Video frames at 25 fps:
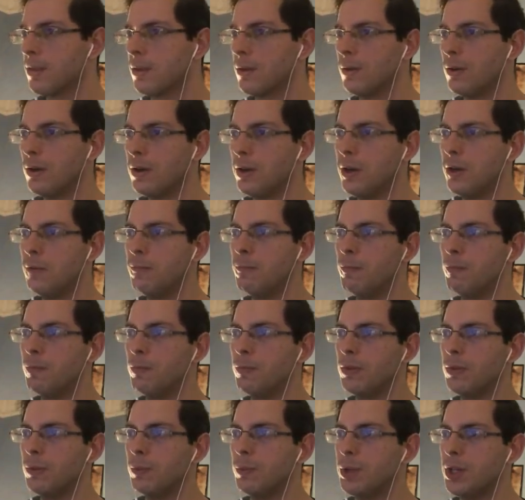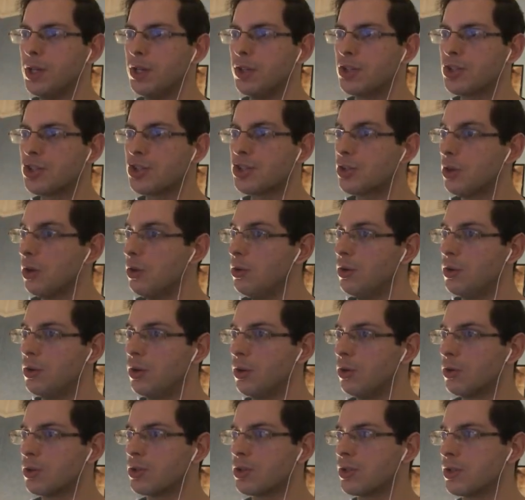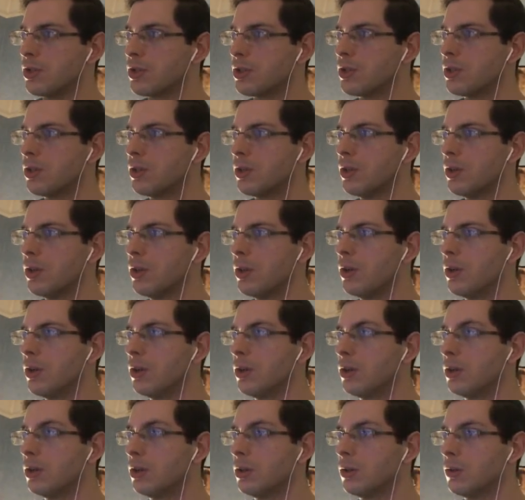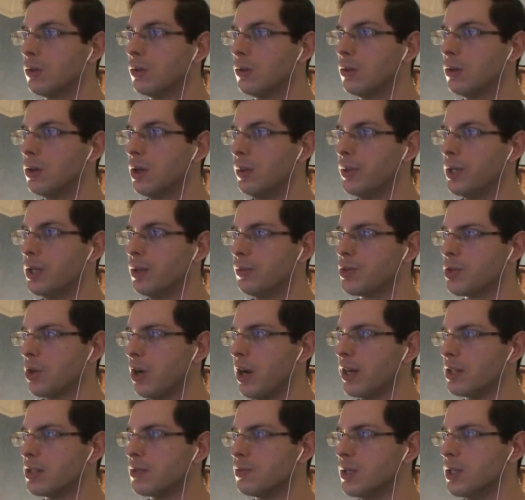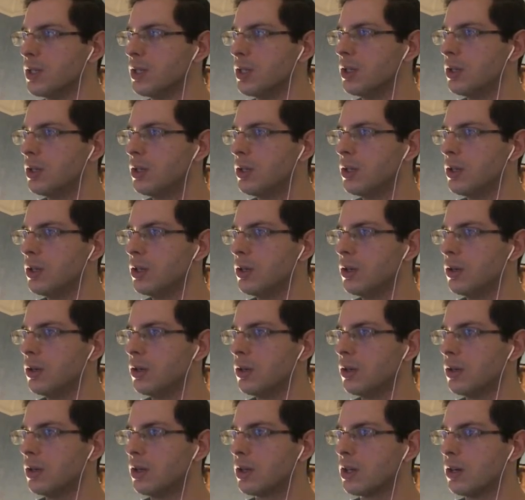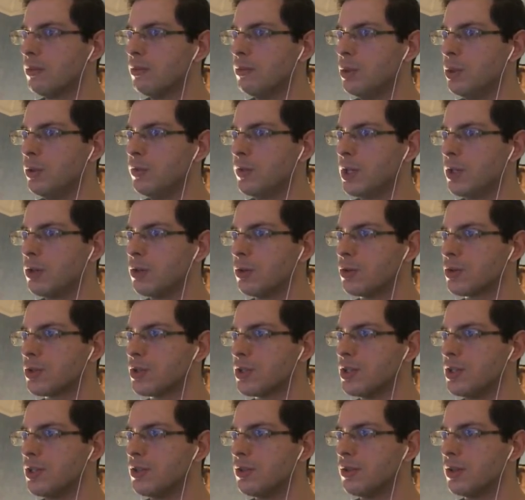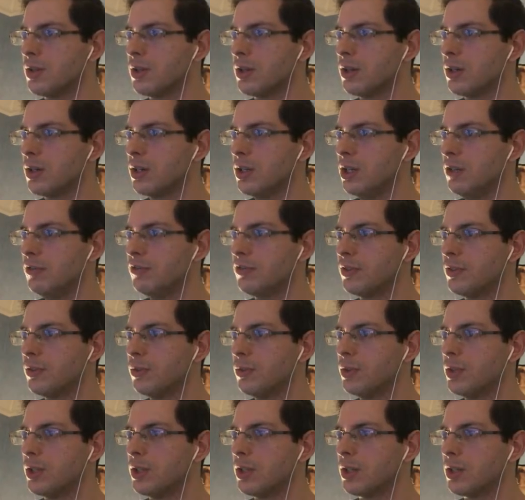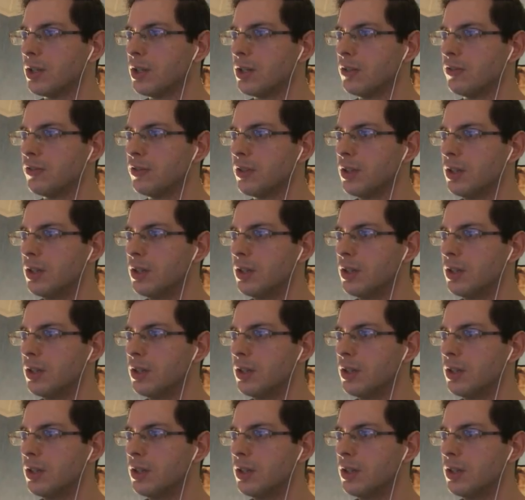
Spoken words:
I am being so cautious. I mean, I'm trying to be. Like, I'm moving cautiously through it. Oh, I love all the kind of...